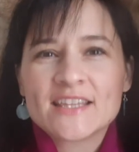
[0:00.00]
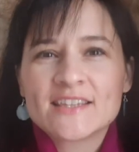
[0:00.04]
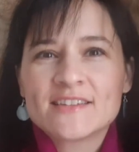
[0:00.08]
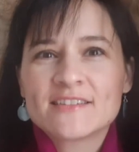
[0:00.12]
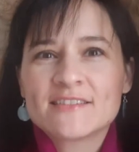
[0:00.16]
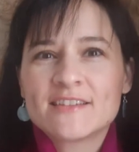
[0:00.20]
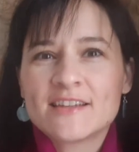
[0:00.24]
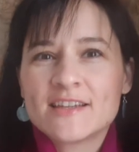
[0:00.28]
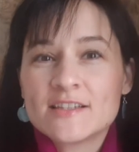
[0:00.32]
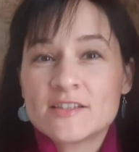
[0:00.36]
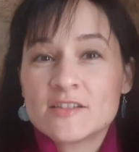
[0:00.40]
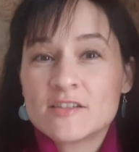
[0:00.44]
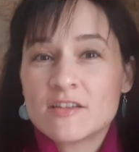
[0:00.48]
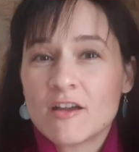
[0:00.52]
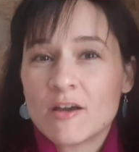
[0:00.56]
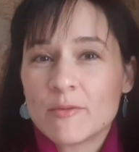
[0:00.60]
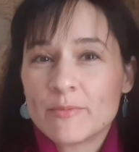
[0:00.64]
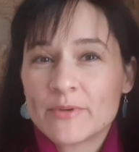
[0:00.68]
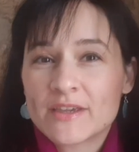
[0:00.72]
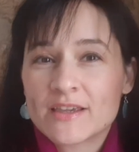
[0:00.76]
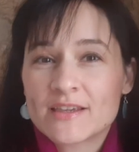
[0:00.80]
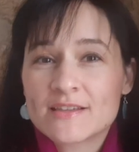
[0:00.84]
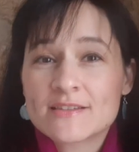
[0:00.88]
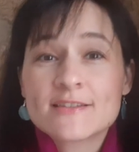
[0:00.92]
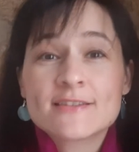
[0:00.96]
Today's
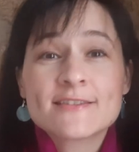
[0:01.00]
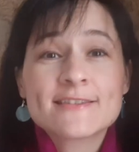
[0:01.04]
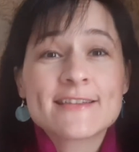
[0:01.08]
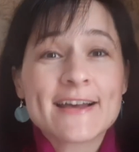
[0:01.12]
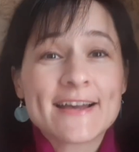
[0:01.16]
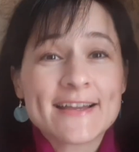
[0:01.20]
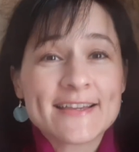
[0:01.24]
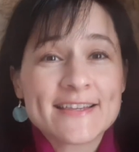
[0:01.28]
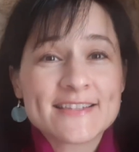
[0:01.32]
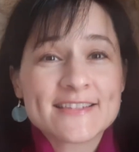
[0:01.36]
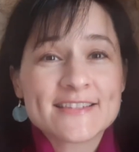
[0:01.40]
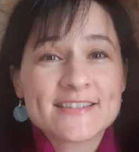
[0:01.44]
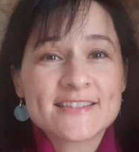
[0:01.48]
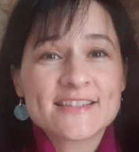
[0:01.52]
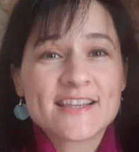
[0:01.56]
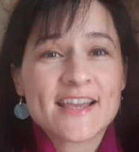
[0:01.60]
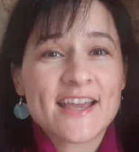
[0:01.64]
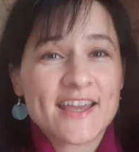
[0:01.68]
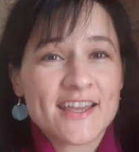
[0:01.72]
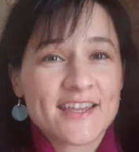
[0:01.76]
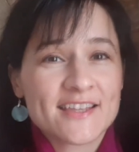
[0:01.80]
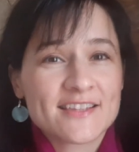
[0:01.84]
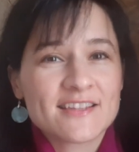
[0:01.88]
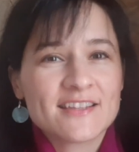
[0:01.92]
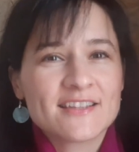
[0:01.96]
topic is science
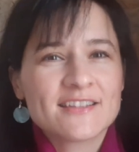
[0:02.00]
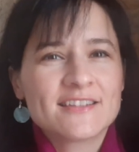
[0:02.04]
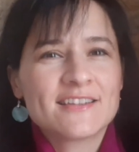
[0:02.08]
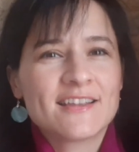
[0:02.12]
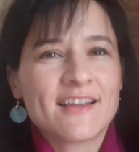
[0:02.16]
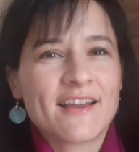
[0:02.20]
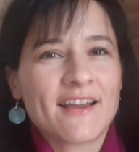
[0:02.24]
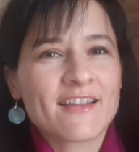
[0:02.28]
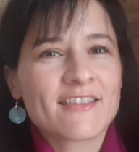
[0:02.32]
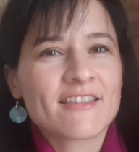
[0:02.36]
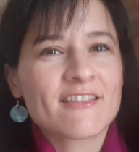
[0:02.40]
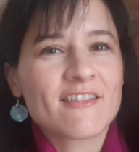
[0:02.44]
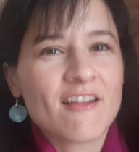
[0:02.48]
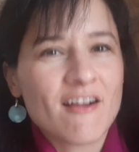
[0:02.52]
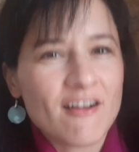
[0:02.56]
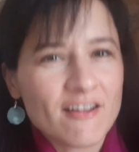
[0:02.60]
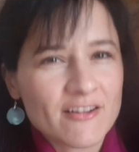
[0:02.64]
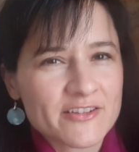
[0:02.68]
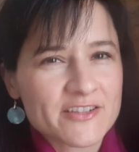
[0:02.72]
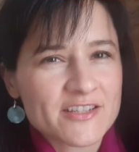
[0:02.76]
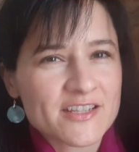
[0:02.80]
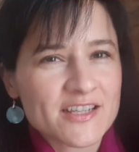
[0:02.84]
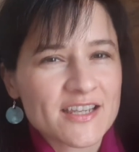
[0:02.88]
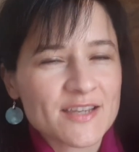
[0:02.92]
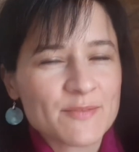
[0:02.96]
and
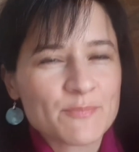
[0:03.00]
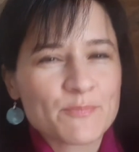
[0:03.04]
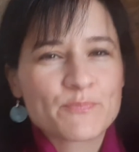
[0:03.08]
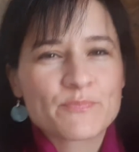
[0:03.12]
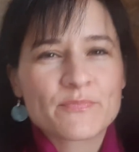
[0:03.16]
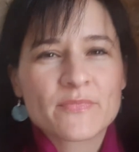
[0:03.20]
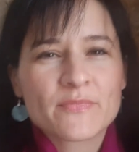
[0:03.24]
technology.